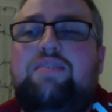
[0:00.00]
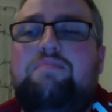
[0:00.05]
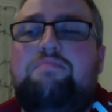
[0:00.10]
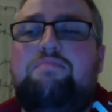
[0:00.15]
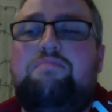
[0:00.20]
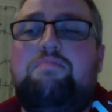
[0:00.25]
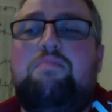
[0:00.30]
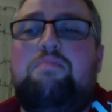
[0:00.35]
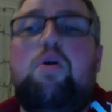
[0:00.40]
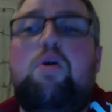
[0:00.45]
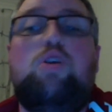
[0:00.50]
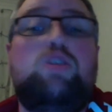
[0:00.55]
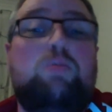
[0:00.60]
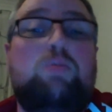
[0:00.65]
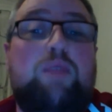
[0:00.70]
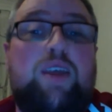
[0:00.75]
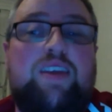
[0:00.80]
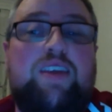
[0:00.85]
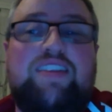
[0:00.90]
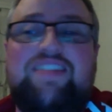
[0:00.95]

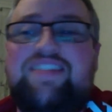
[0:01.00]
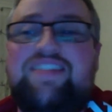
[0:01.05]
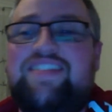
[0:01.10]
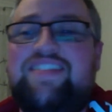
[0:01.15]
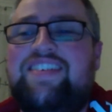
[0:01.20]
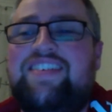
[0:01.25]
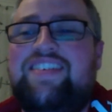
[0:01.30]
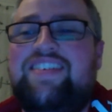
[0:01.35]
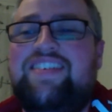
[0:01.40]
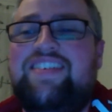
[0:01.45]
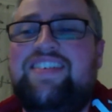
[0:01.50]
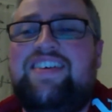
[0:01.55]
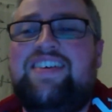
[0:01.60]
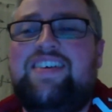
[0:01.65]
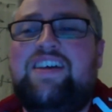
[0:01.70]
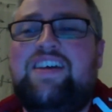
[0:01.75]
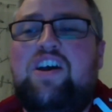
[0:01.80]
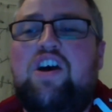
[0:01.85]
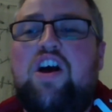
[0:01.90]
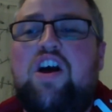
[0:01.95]
Possibly.
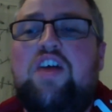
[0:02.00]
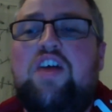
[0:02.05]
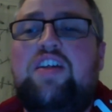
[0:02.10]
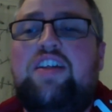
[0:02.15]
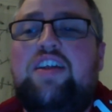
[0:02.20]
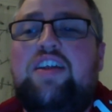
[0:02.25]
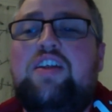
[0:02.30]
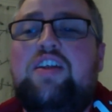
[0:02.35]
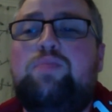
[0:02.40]
Are the Diaz